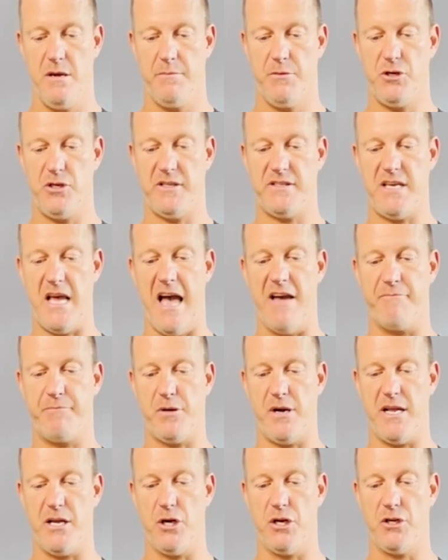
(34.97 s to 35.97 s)
But you can see I have
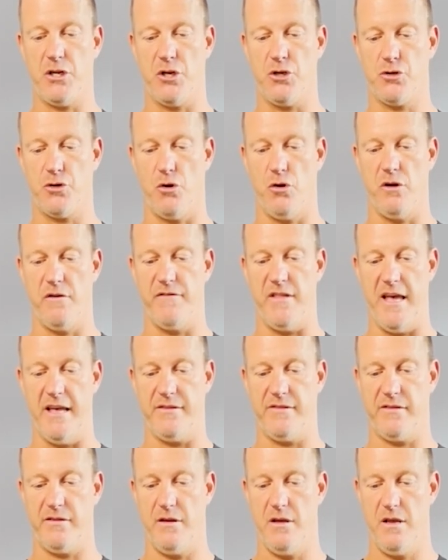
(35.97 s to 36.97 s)
pretty good control of
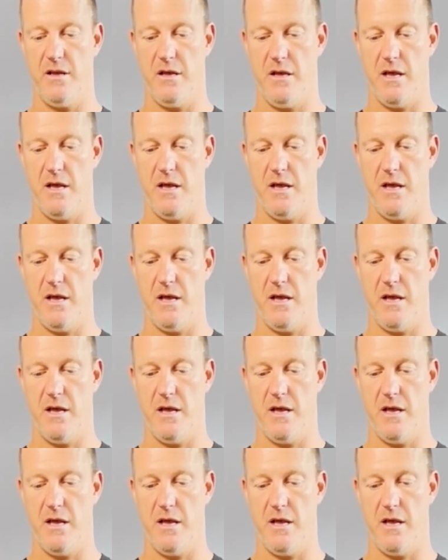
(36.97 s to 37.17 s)
this.